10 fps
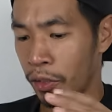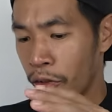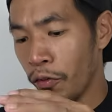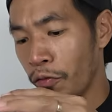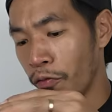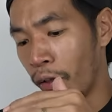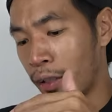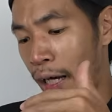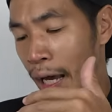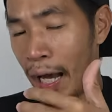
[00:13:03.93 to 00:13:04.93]
So for
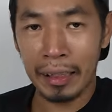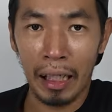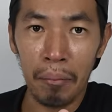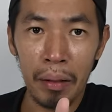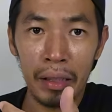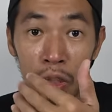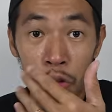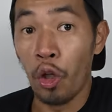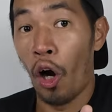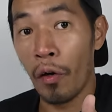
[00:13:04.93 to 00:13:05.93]
the excitement, the
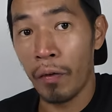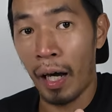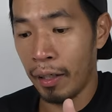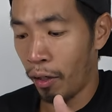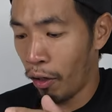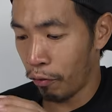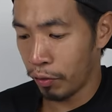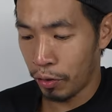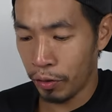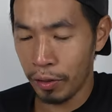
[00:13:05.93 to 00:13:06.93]
joyride of
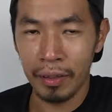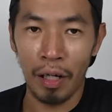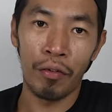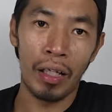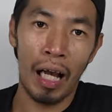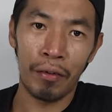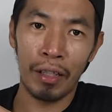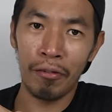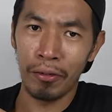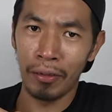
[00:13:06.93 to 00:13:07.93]
the shoes, definitely I
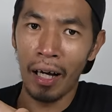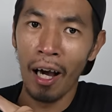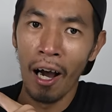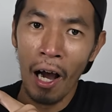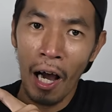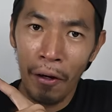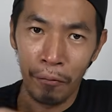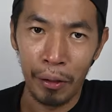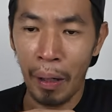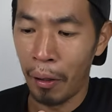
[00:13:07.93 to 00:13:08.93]
give to the
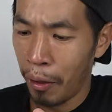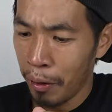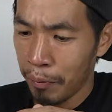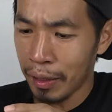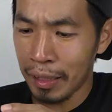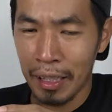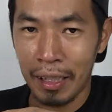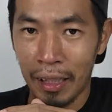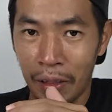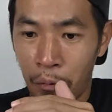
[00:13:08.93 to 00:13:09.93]
Rebel. This
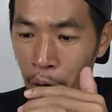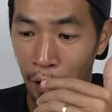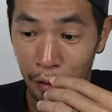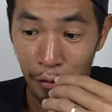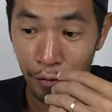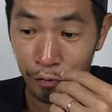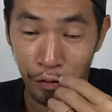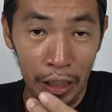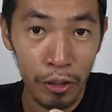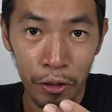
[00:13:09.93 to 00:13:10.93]
is a very
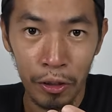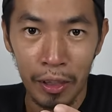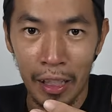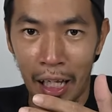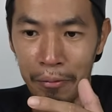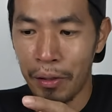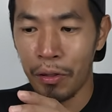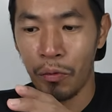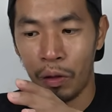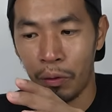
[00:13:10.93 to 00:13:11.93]
fun shoes, especially if
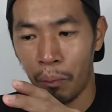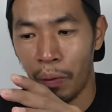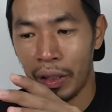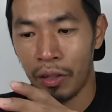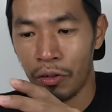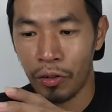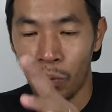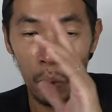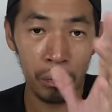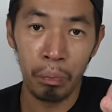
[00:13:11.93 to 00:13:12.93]
you want to bring the
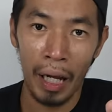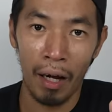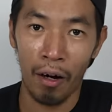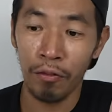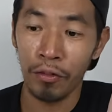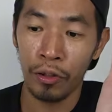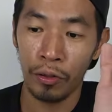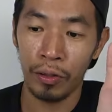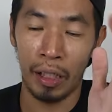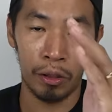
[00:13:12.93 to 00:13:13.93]
shoes, one pair of
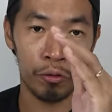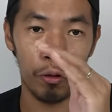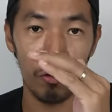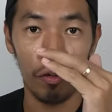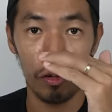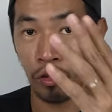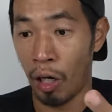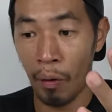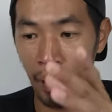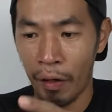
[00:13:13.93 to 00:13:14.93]
shoes that you go for
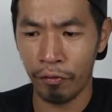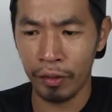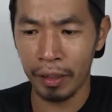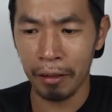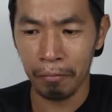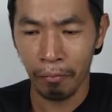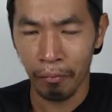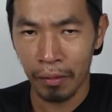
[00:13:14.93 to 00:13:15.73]
travel, everything.